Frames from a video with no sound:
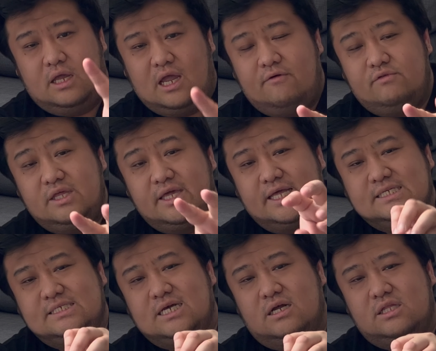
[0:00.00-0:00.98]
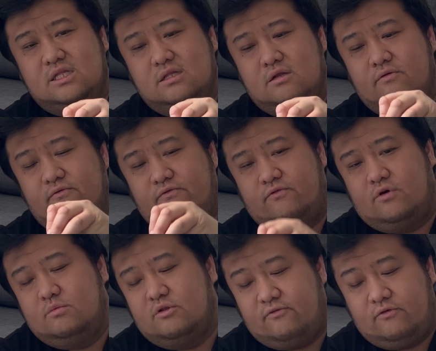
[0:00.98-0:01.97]
everything gets sucked
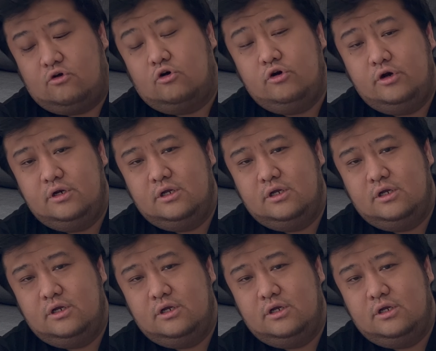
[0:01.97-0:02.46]
from the floor